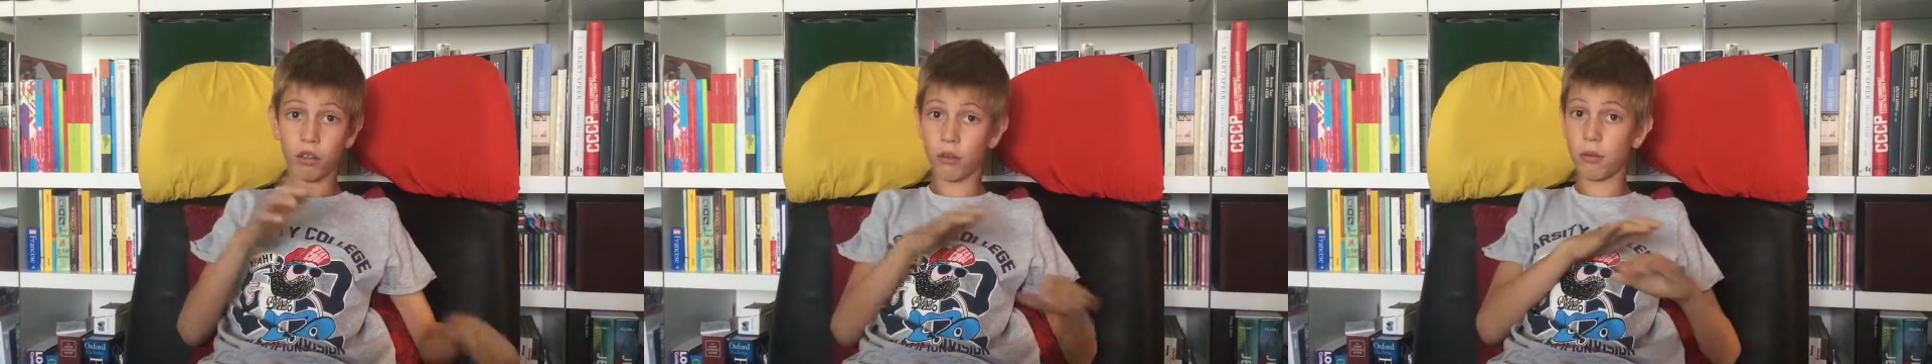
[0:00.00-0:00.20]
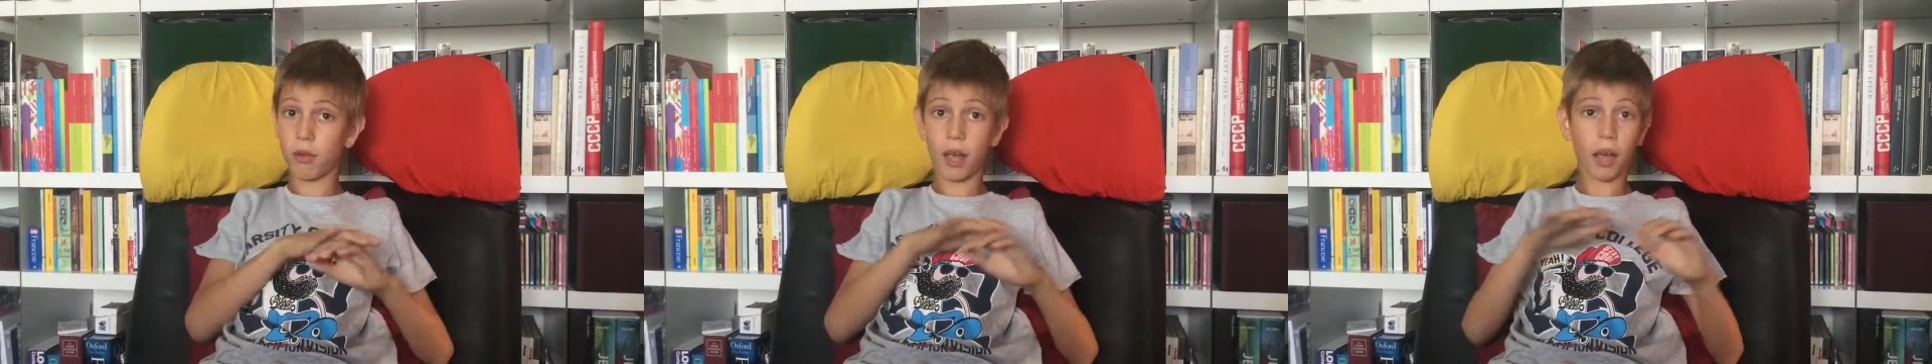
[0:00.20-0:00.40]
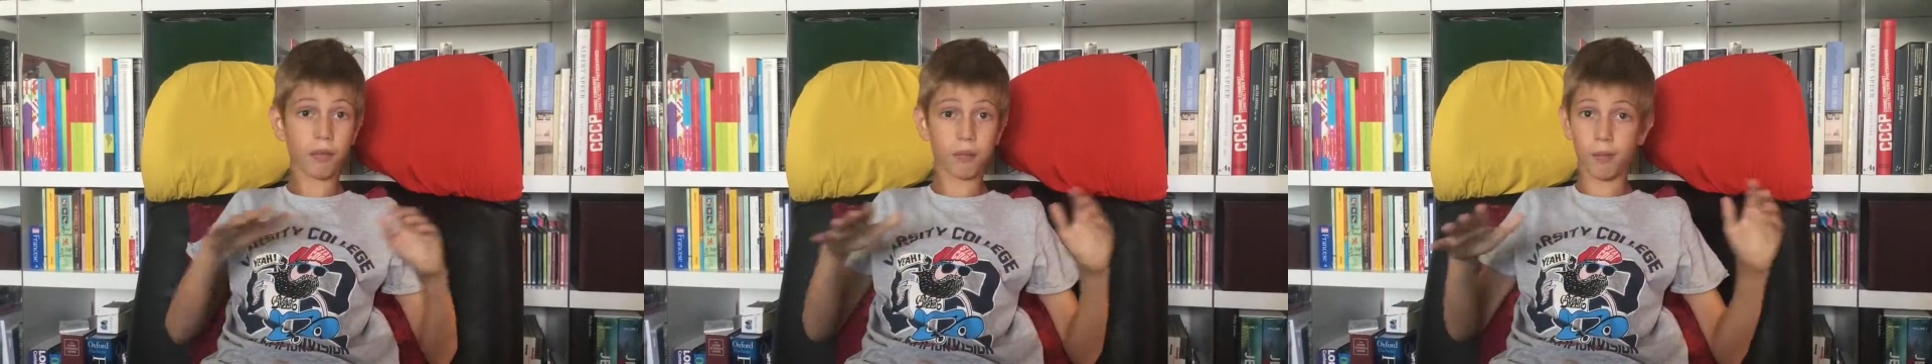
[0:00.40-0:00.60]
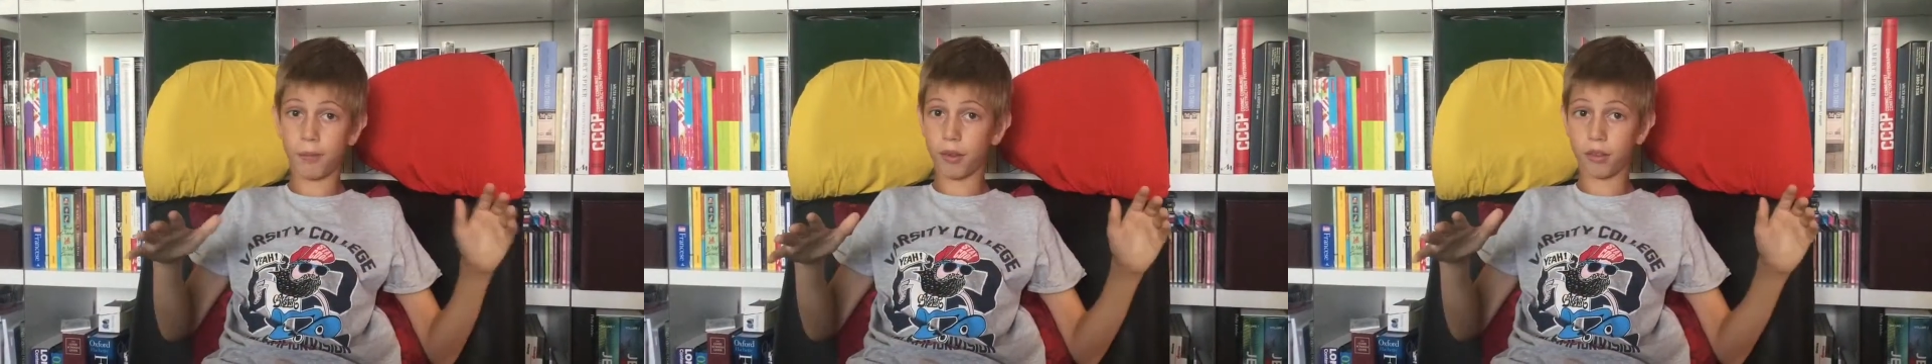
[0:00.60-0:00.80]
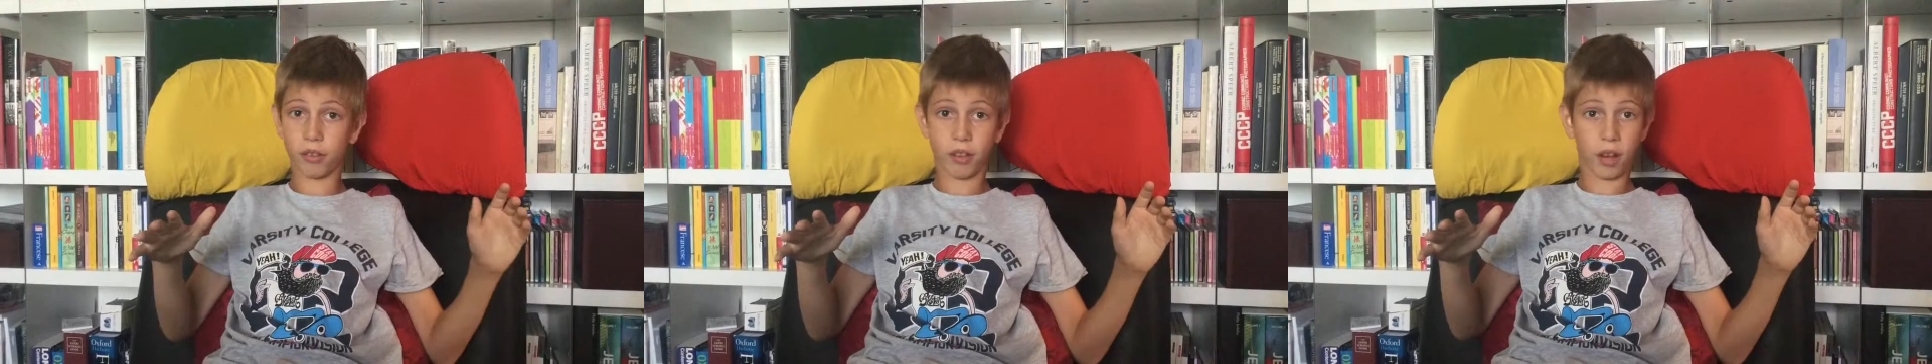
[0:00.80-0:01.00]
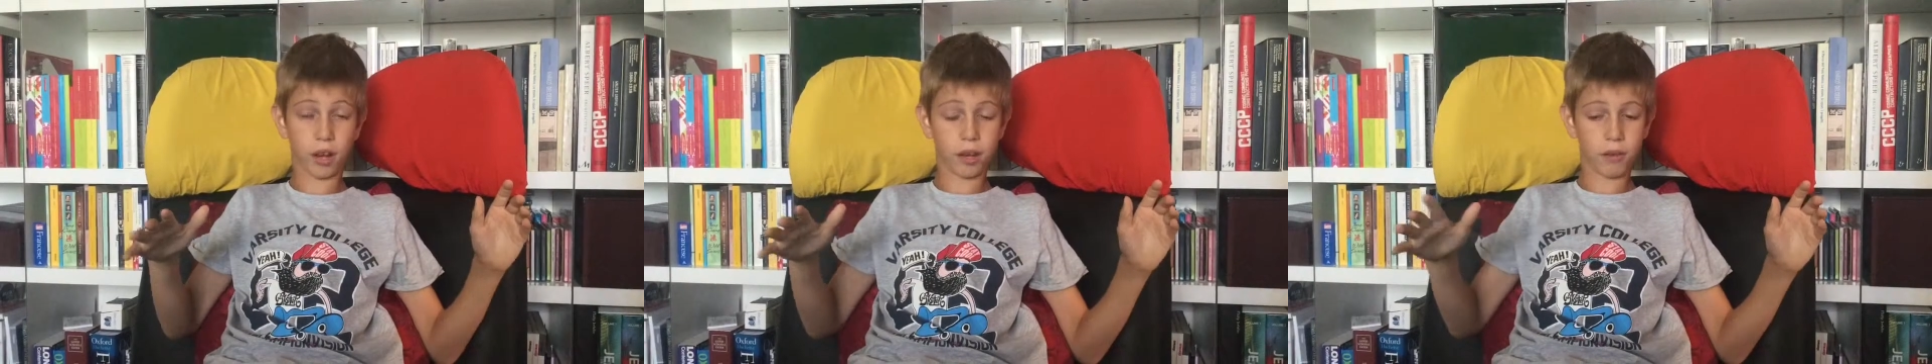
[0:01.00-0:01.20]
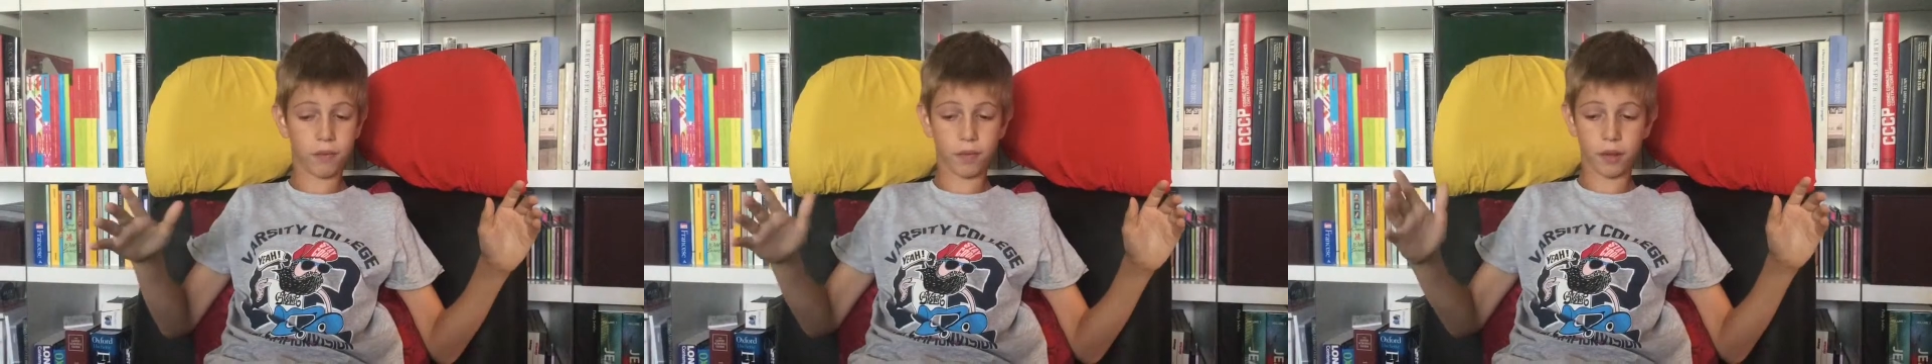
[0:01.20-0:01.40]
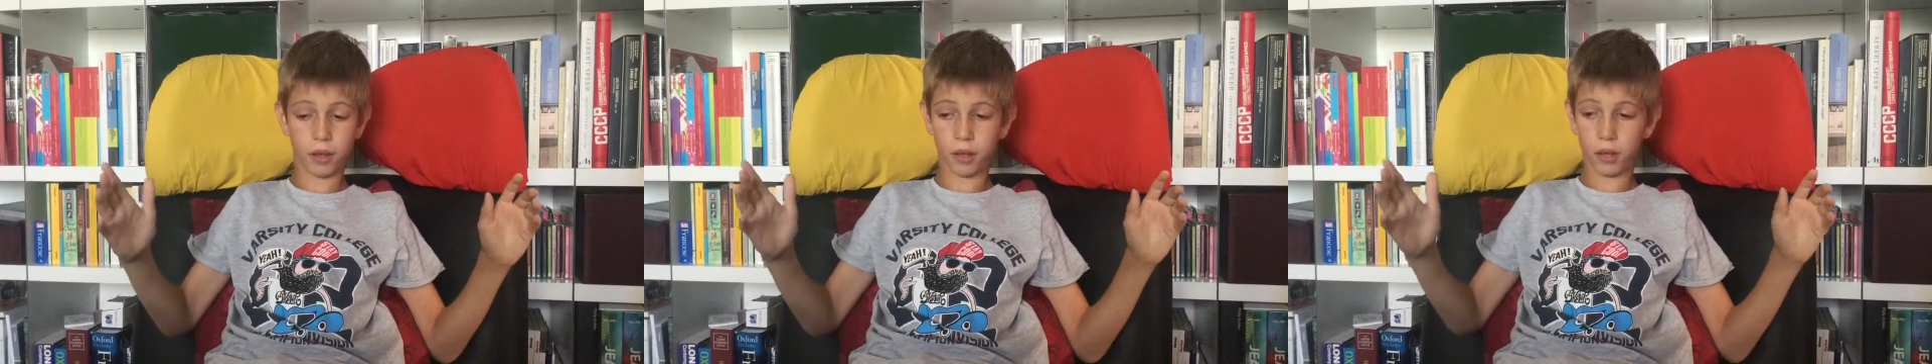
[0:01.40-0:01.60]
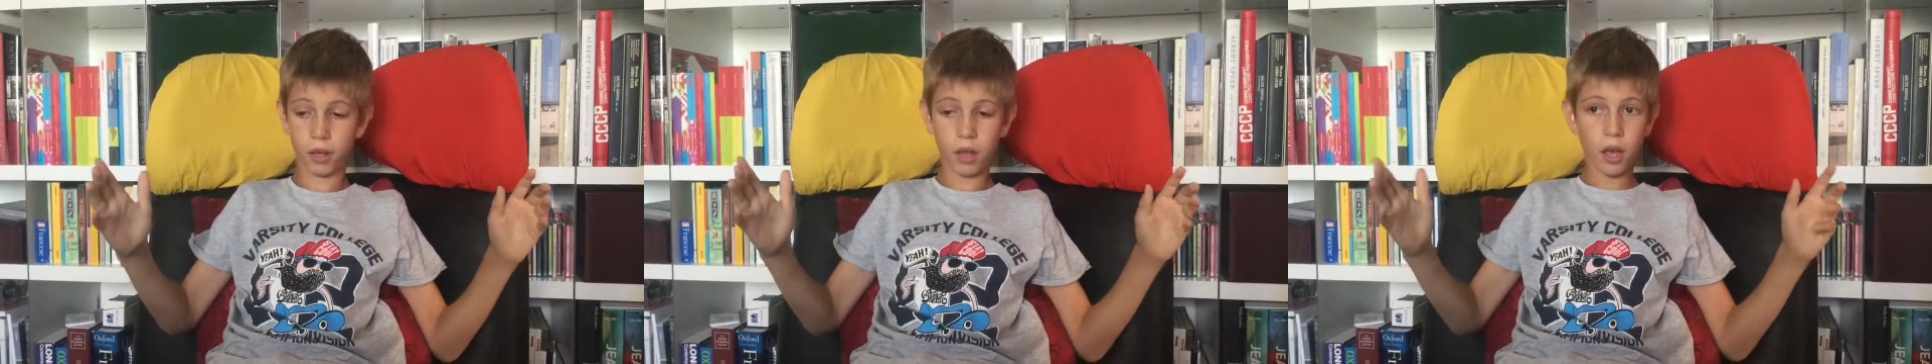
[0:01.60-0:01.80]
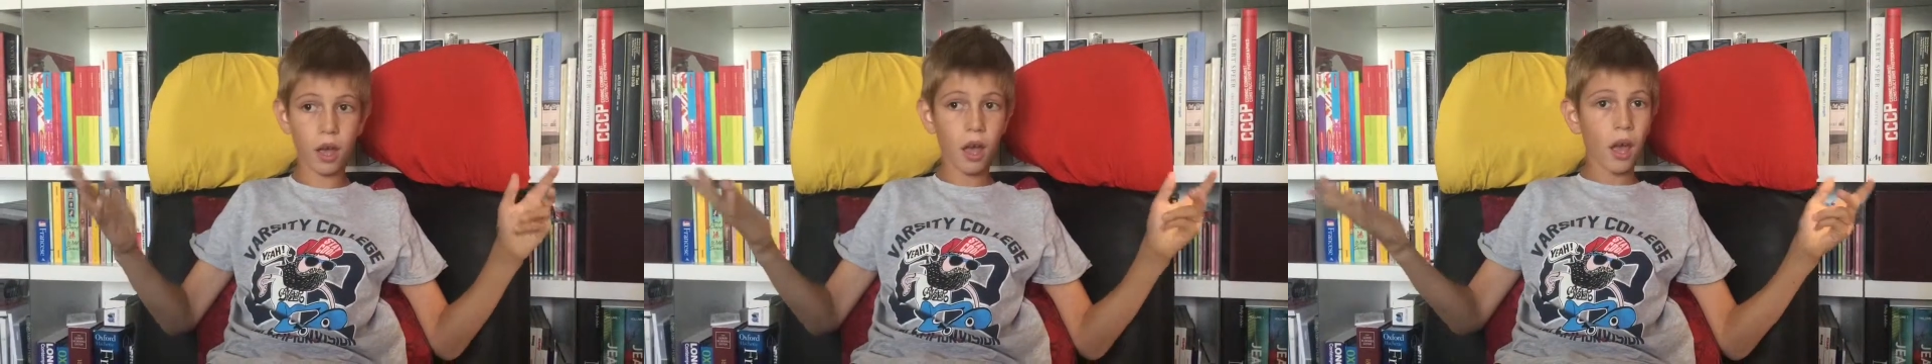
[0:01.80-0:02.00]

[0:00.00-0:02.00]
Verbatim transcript: So you haven't missed anything,